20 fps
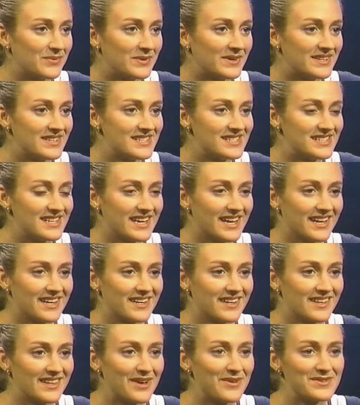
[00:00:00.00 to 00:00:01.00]
once, and
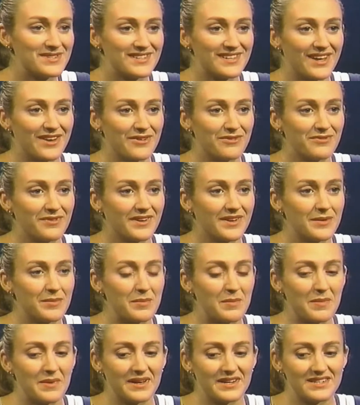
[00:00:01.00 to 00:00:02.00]
that was a lot of fun.
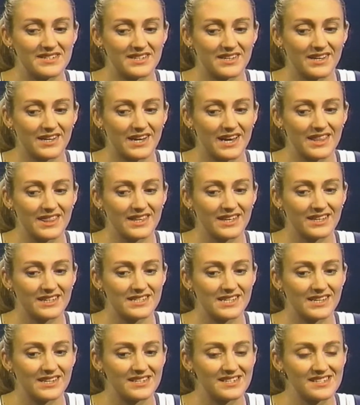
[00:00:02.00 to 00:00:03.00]
But I think
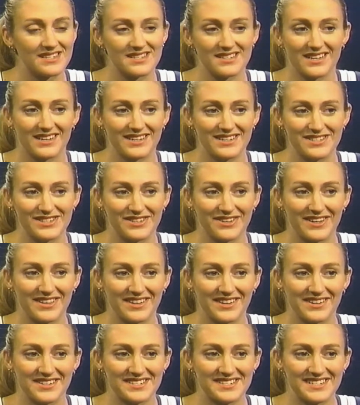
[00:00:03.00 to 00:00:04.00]
tennis is a lot easier. I
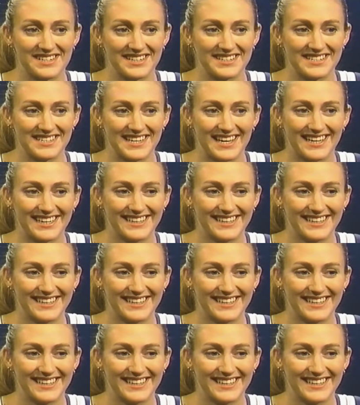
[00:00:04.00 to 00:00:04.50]
think I'll stick to that.